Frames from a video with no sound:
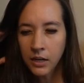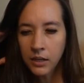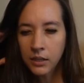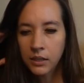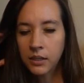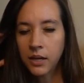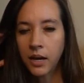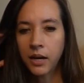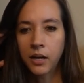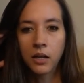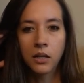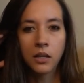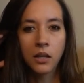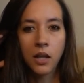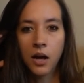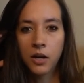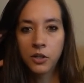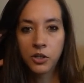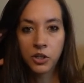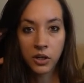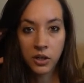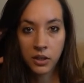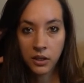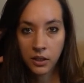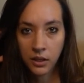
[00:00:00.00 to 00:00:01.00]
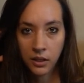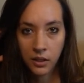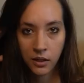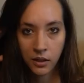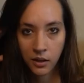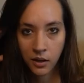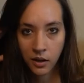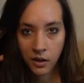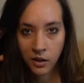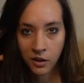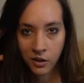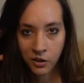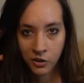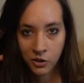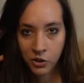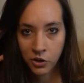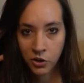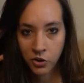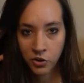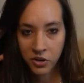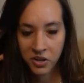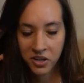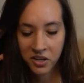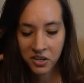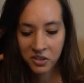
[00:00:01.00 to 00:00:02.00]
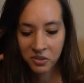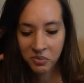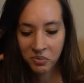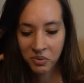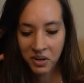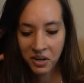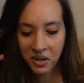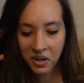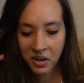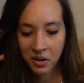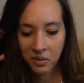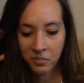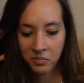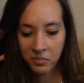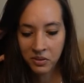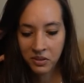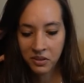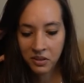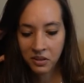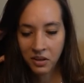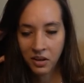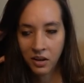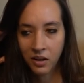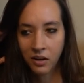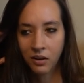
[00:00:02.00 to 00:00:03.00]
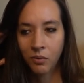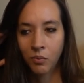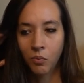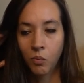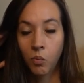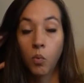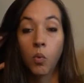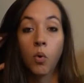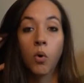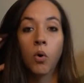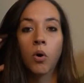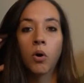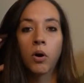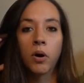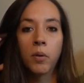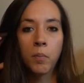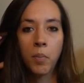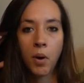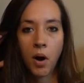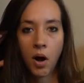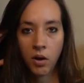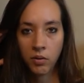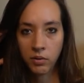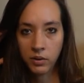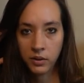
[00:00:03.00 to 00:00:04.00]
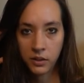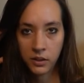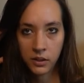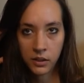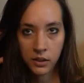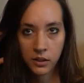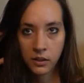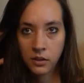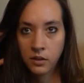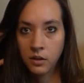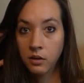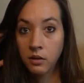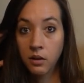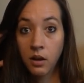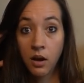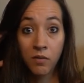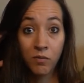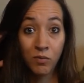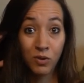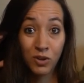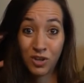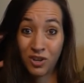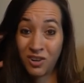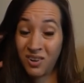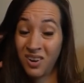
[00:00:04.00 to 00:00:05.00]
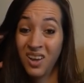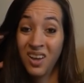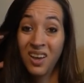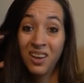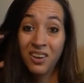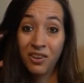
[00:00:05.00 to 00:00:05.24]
psychologically uh, curious when it comes to like war and politics and love, which are,